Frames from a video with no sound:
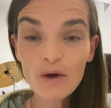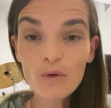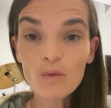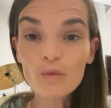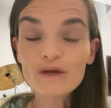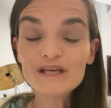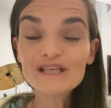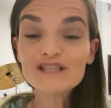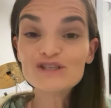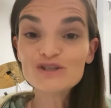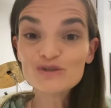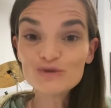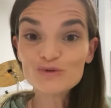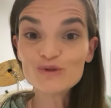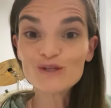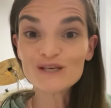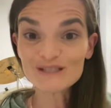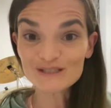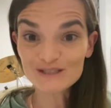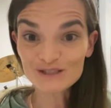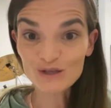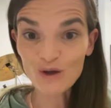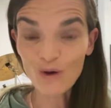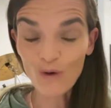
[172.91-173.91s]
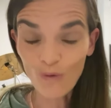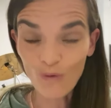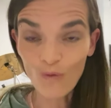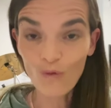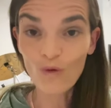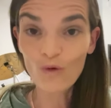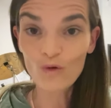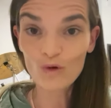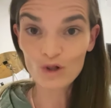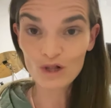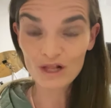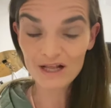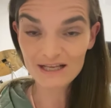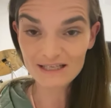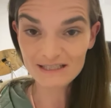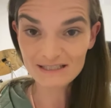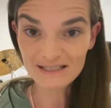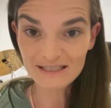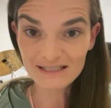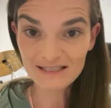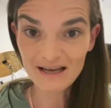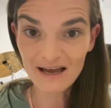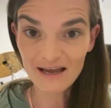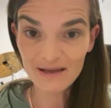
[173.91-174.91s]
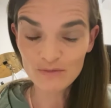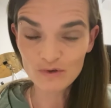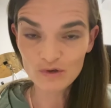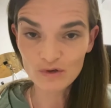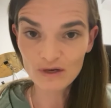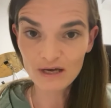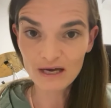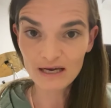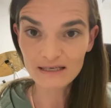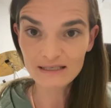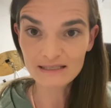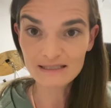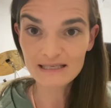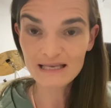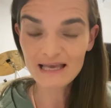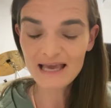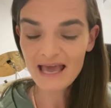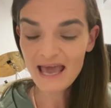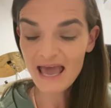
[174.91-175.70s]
We do this all the time, you guys.